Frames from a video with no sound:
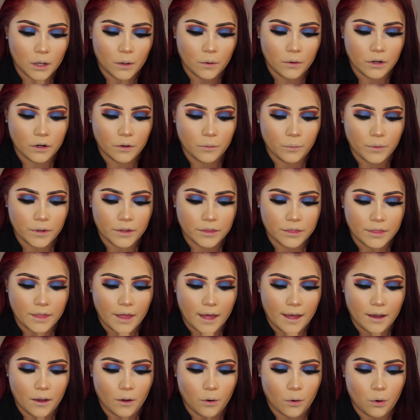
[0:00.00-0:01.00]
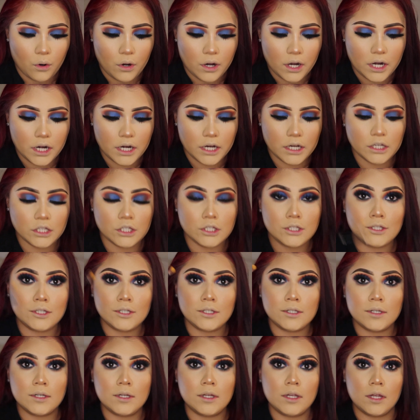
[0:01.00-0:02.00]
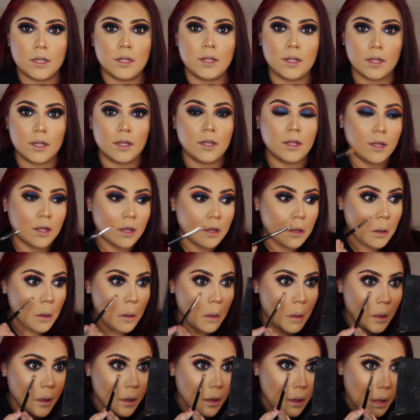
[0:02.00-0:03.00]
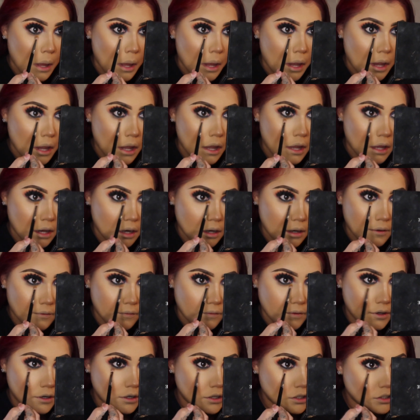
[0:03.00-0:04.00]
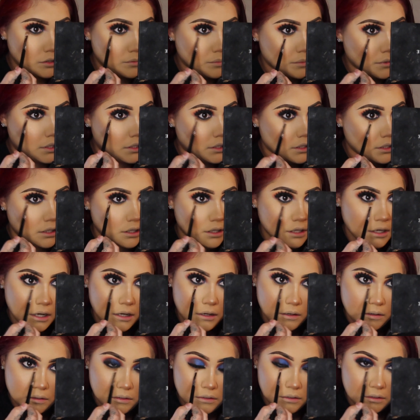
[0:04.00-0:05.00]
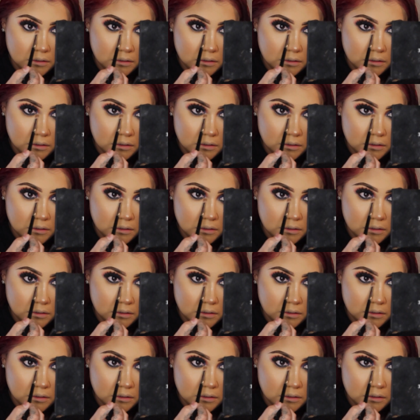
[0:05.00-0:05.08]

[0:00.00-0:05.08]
go in with that orange and finish blending it out